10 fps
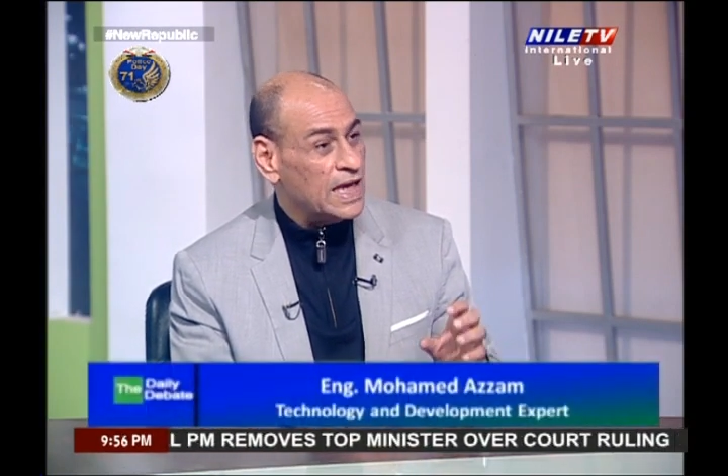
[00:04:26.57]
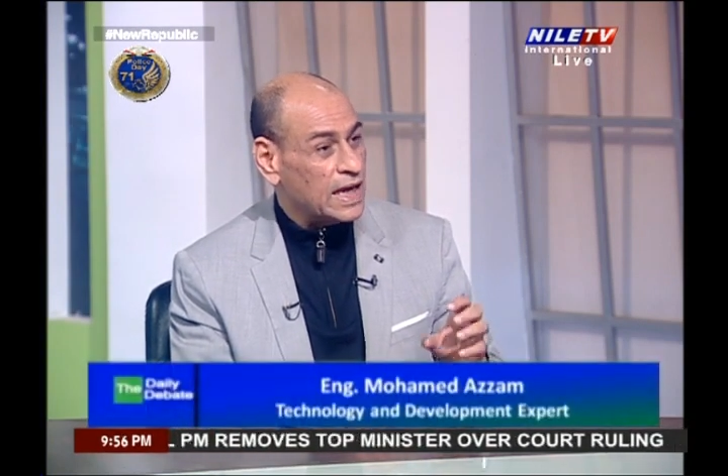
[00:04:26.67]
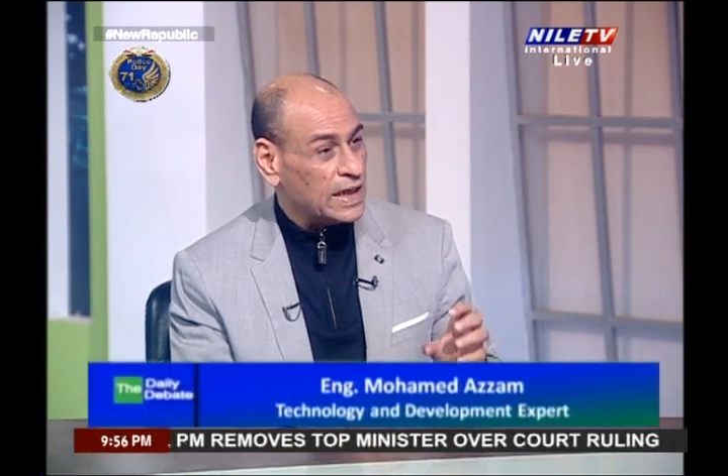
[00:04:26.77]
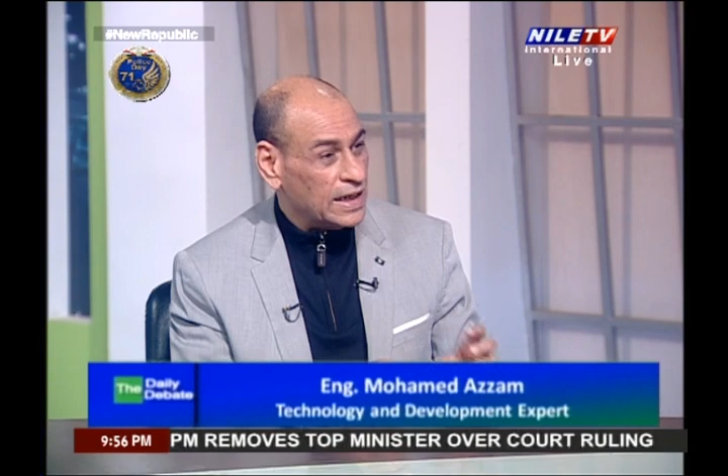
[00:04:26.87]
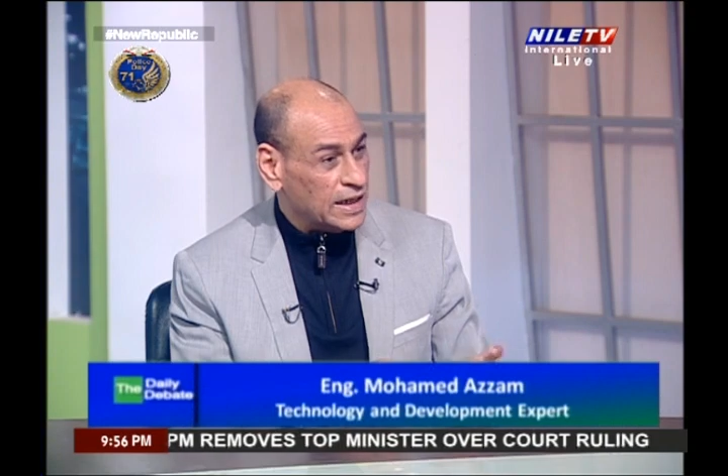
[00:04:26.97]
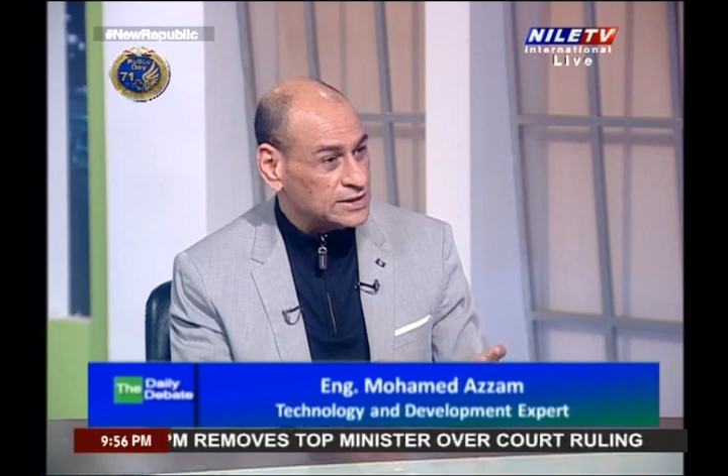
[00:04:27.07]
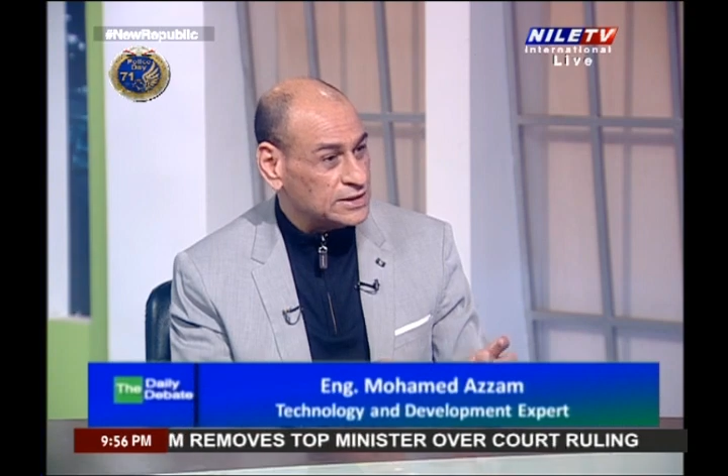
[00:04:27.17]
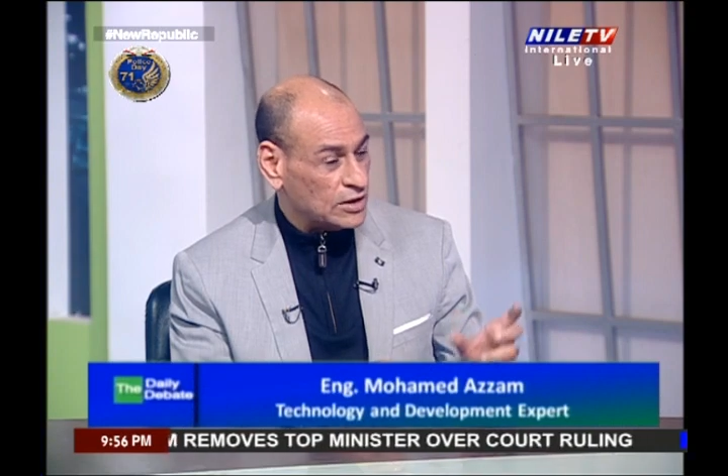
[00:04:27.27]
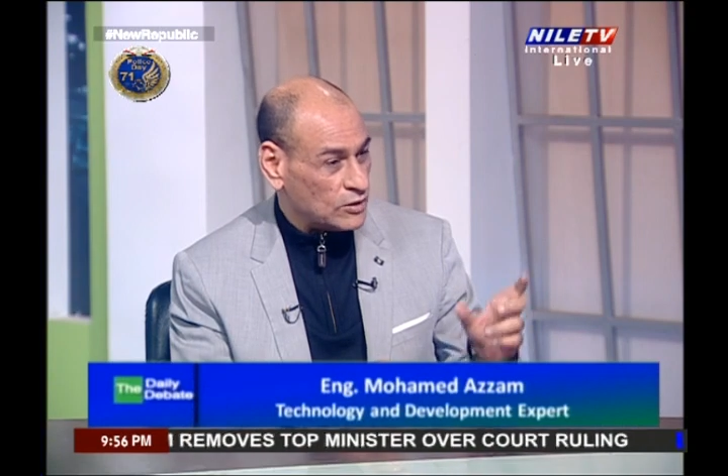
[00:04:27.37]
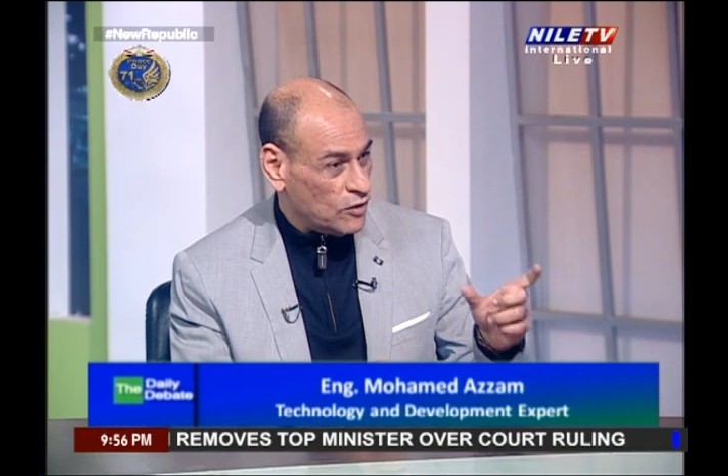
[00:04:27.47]
a
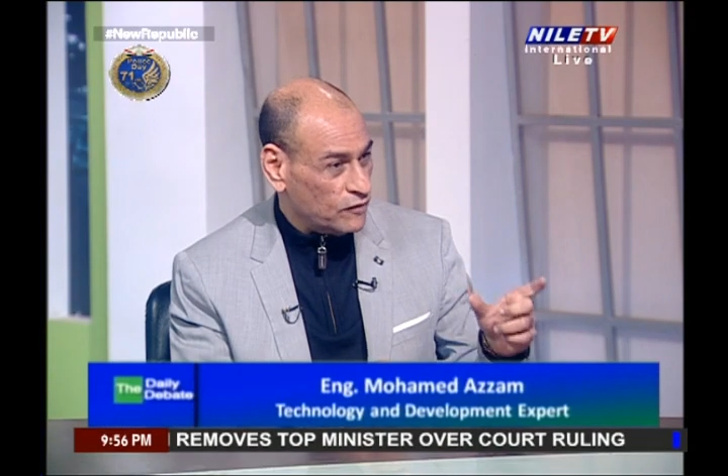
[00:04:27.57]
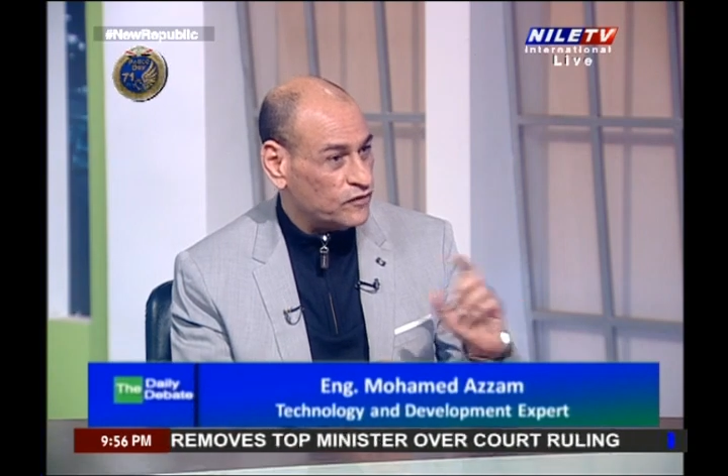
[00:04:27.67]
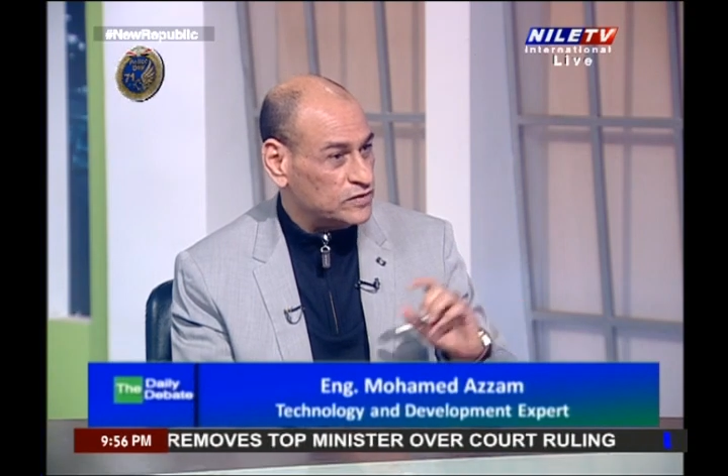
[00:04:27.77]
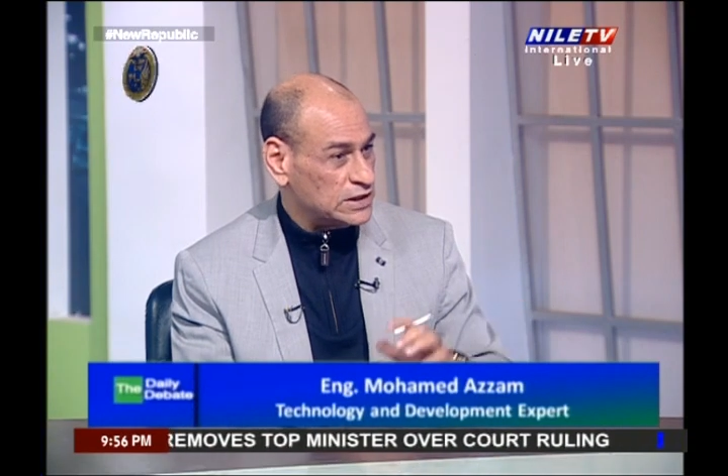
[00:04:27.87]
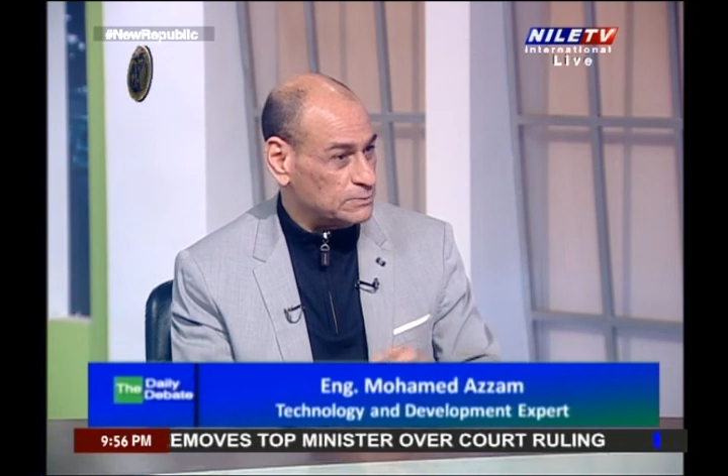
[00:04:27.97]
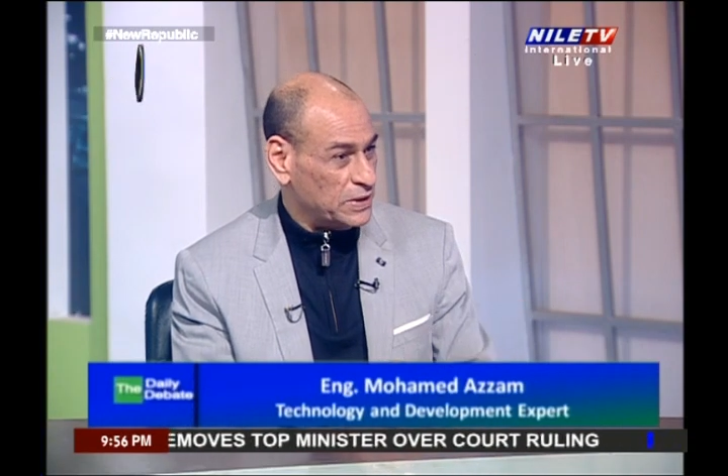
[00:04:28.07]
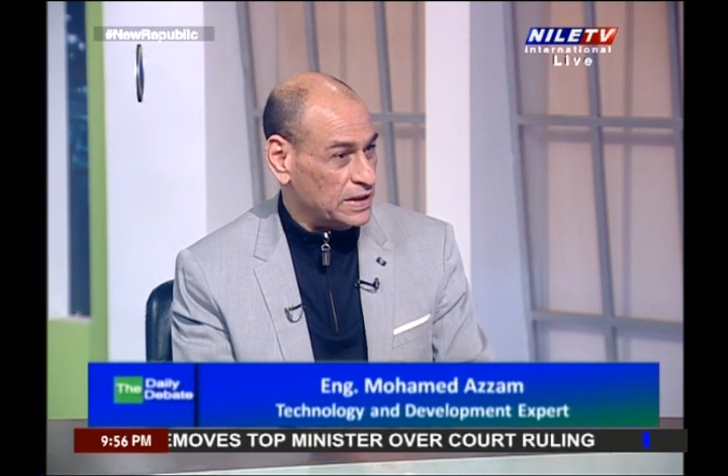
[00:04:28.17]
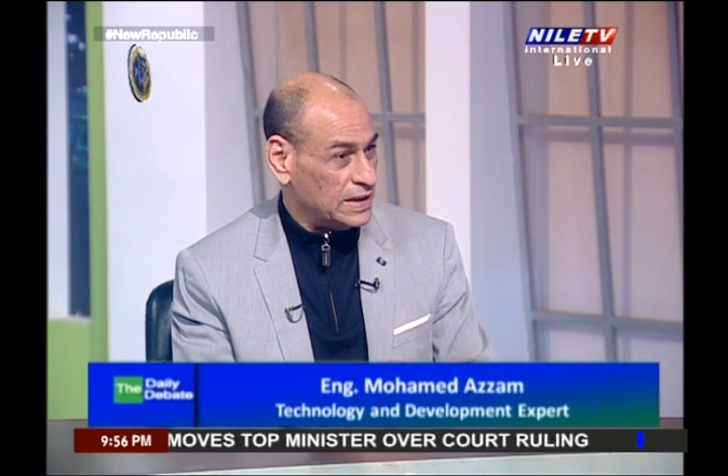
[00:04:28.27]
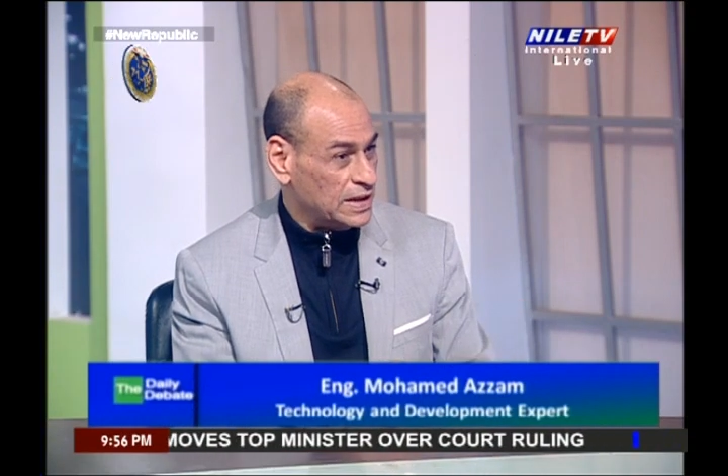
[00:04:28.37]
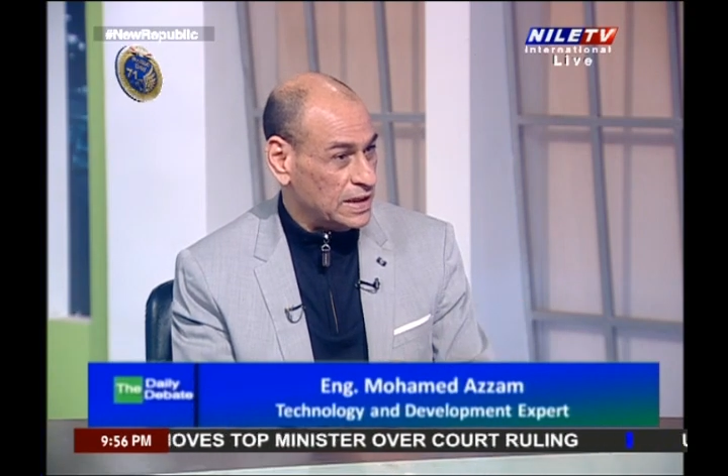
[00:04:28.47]
cluster of the
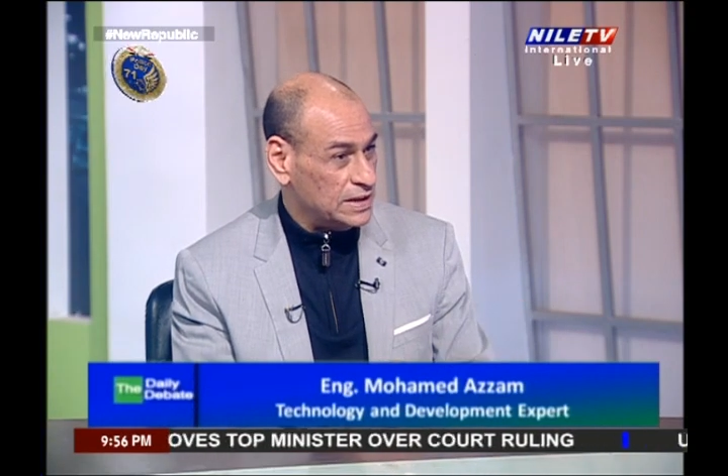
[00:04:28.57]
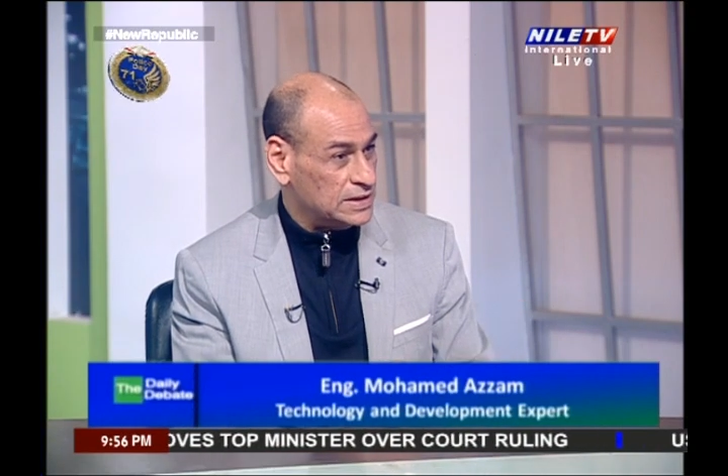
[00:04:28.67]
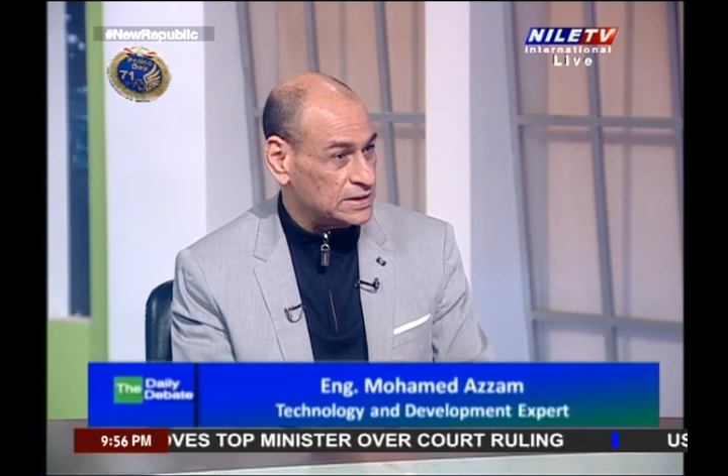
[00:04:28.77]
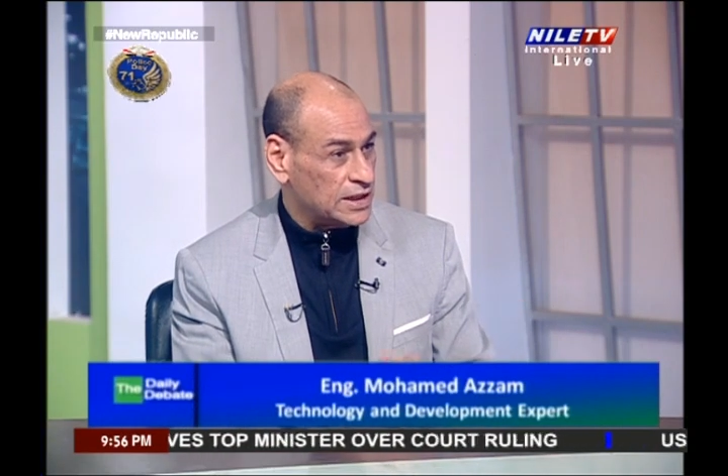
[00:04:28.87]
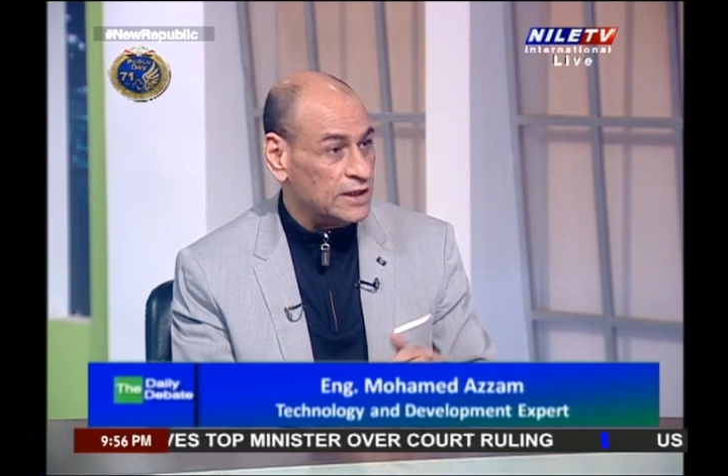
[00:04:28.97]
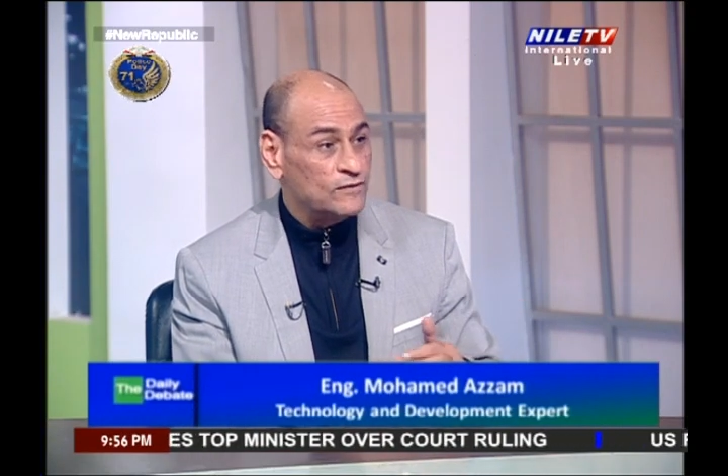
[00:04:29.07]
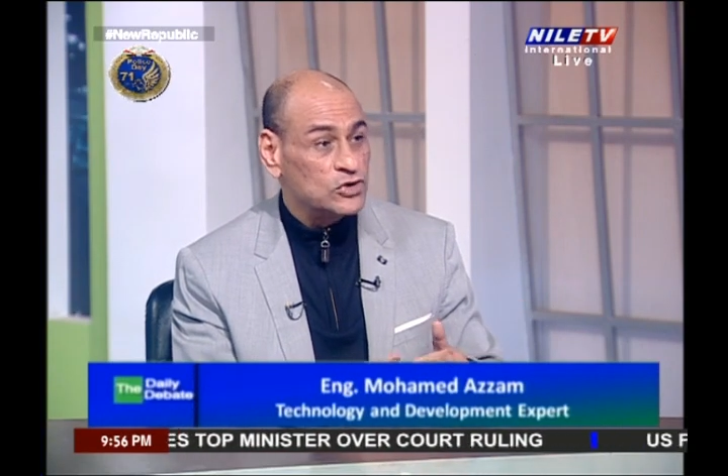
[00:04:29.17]
spinning industry.